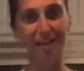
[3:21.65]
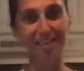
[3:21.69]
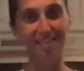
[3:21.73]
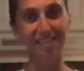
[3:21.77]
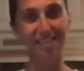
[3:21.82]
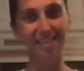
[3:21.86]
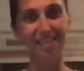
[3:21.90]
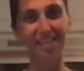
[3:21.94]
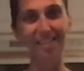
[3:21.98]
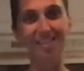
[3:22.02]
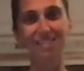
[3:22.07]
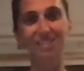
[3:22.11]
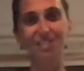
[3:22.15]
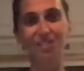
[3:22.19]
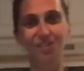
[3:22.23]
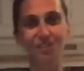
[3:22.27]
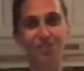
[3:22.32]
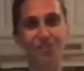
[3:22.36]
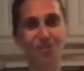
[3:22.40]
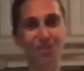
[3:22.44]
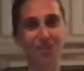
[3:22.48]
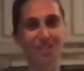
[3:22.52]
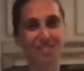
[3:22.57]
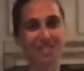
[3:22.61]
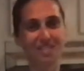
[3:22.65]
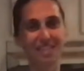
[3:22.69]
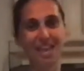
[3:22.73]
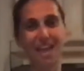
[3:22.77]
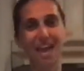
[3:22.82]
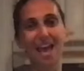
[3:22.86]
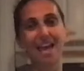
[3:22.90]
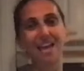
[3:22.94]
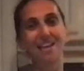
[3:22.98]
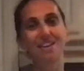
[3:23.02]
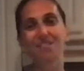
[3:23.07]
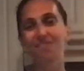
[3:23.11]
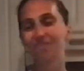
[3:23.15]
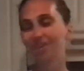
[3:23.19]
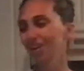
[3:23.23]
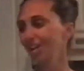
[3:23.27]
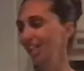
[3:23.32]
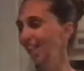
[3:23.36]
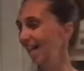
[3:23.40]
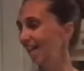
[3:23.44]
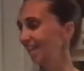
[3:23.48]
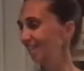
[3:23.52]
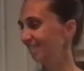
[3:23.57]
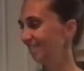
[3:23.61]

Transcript: to this towards the end of our class.